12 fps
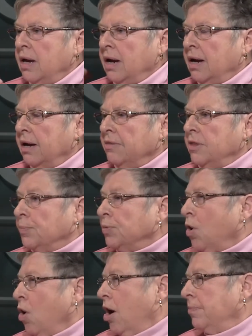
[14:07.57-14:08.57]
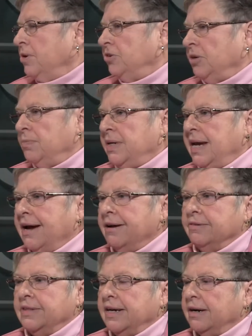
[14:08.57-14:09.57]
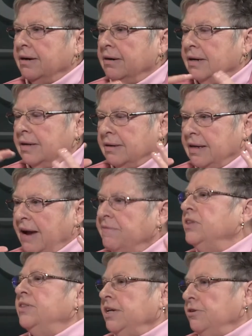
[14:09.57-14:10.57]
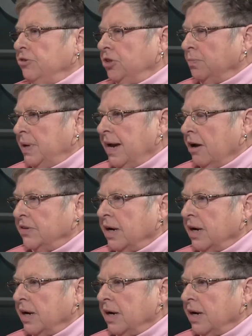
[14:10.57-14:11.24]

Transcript: the prom used to be held there, everything used to be held there.